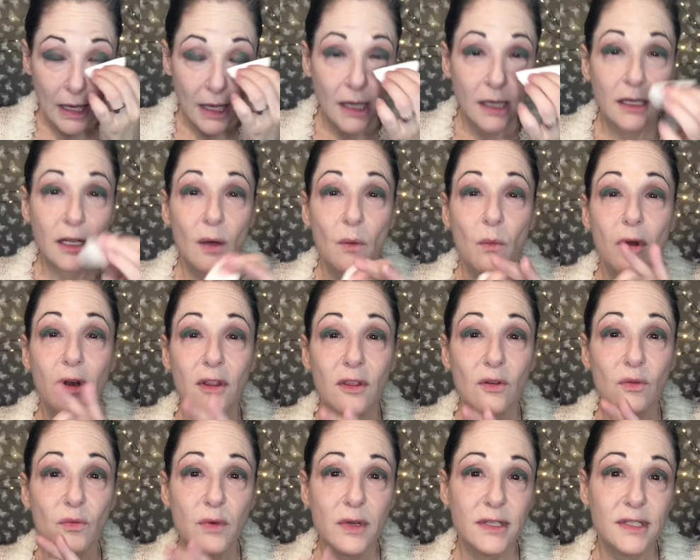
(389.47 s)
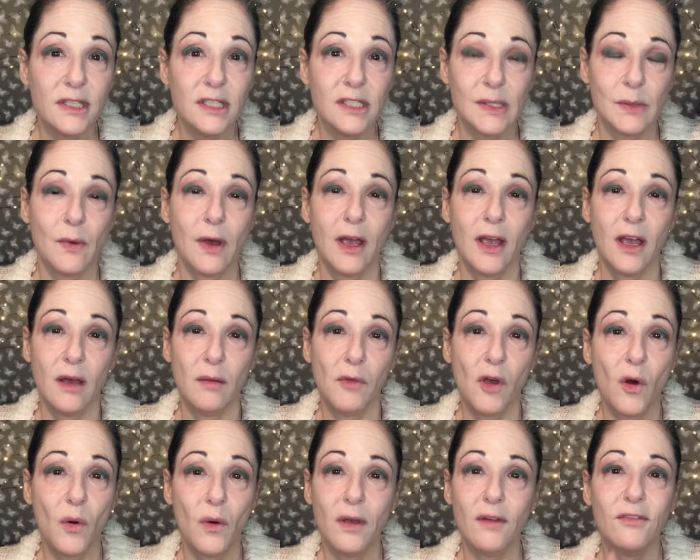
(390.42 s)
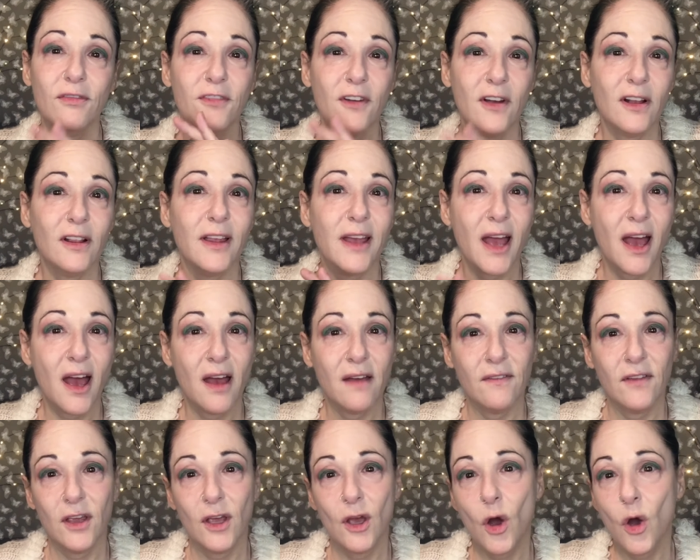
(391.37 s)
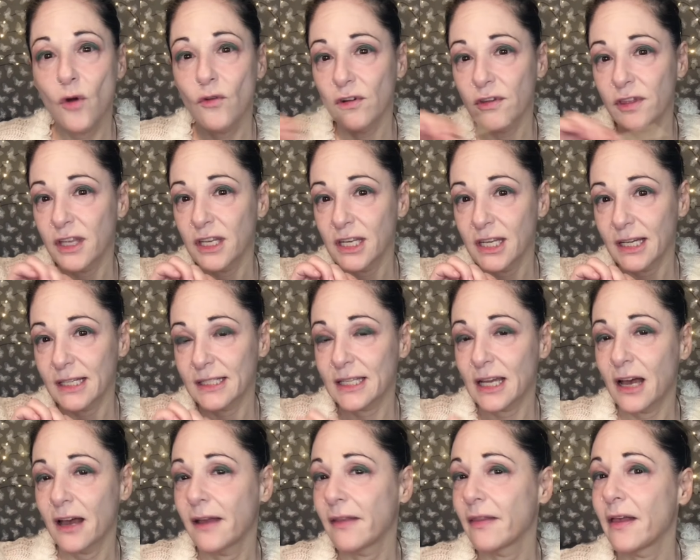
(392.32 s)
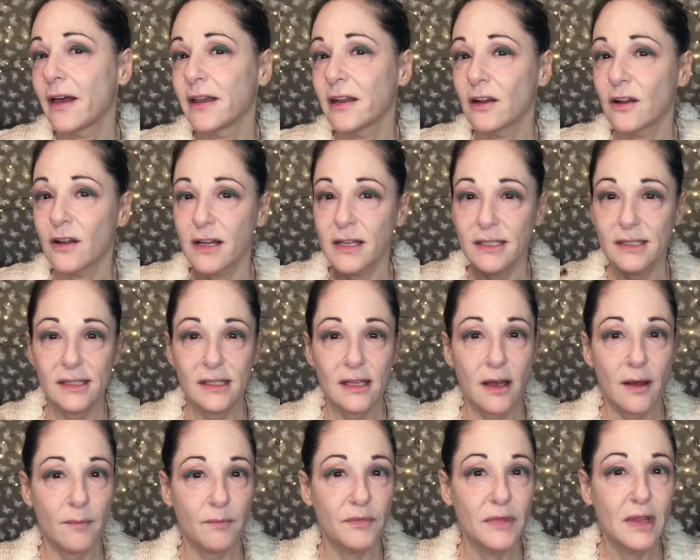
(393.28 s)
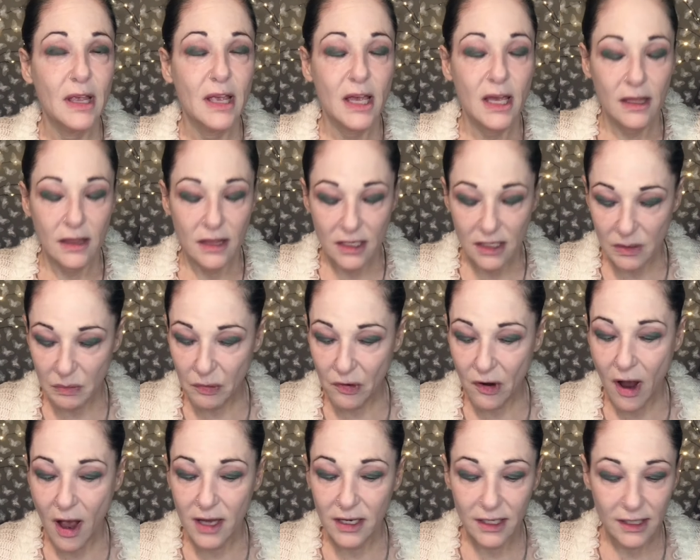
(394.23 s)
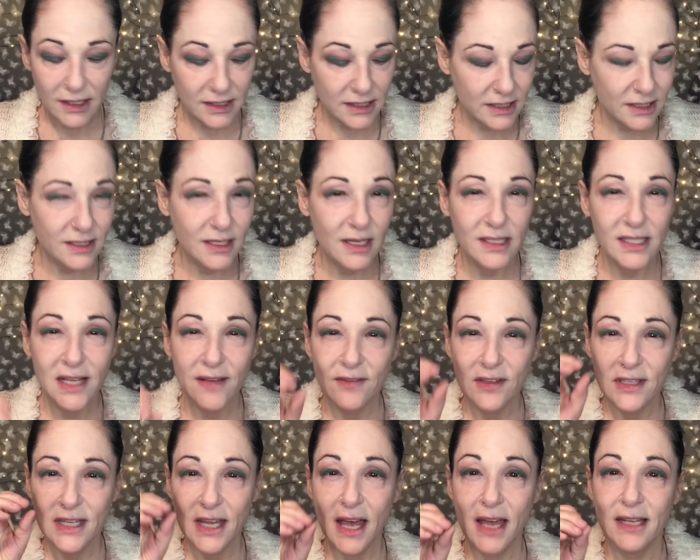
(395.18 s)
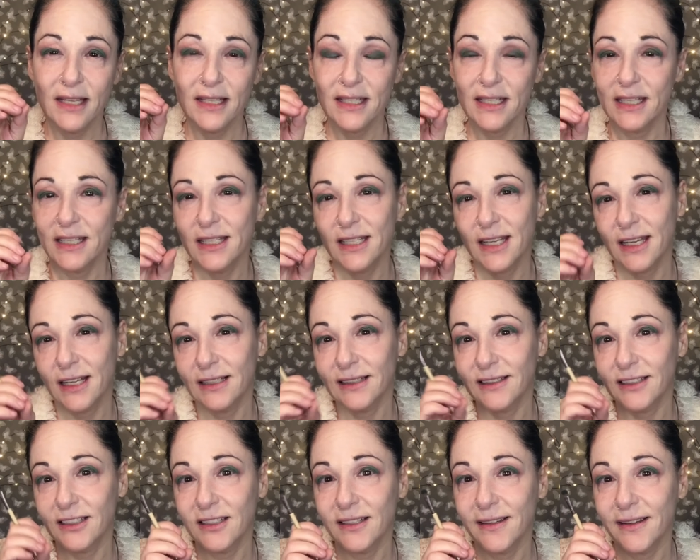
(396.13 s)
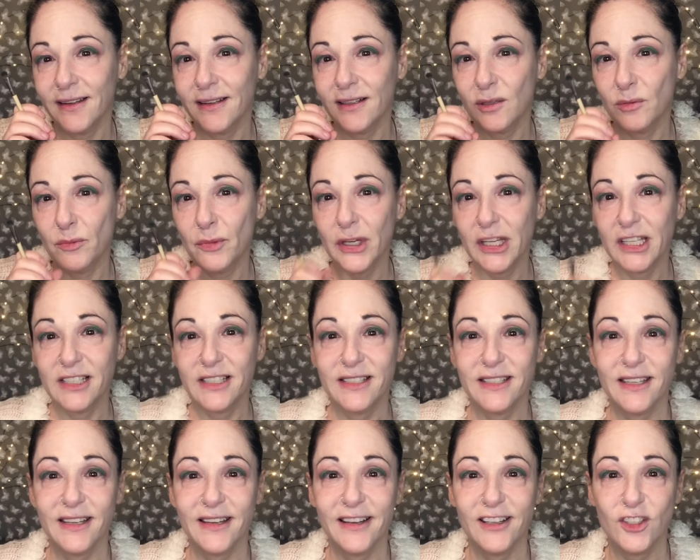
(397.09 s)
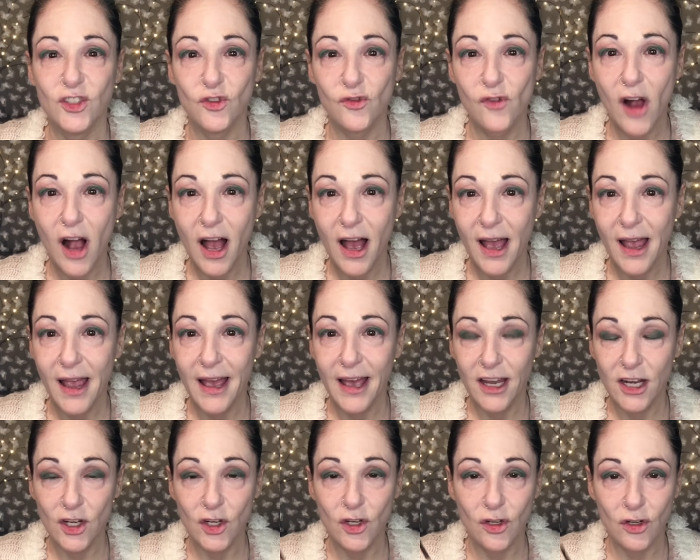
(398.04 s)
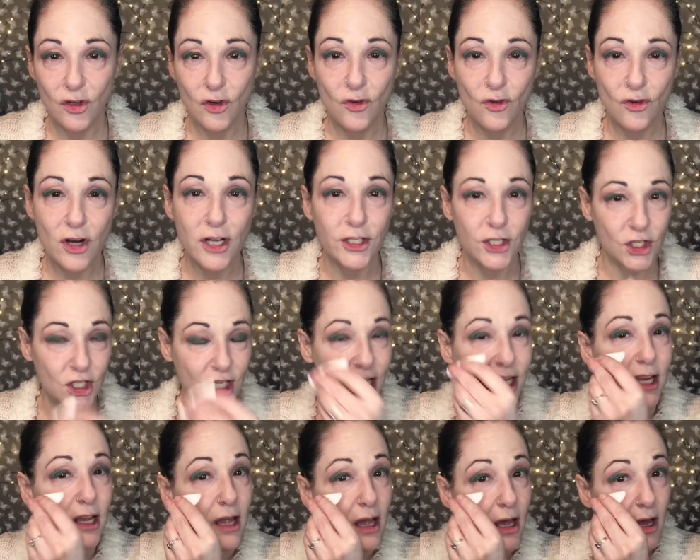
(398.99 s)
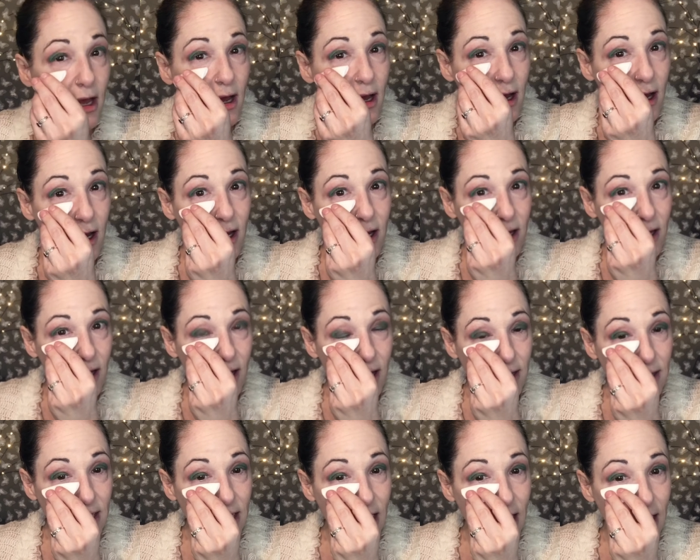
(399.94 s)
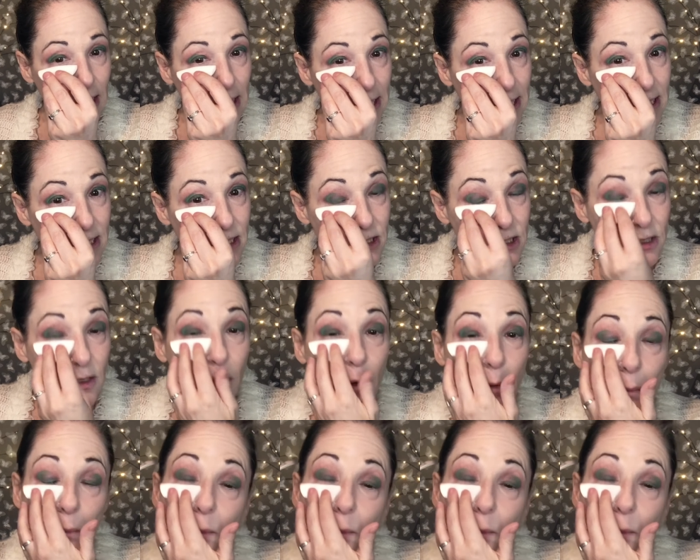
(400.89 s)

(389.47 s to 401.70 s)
Now, one of the reasons why I'm going fairly heavy over the NYX eyeliner is this product does have a tendency to get a little bit dry and crunchy on the eyelid. So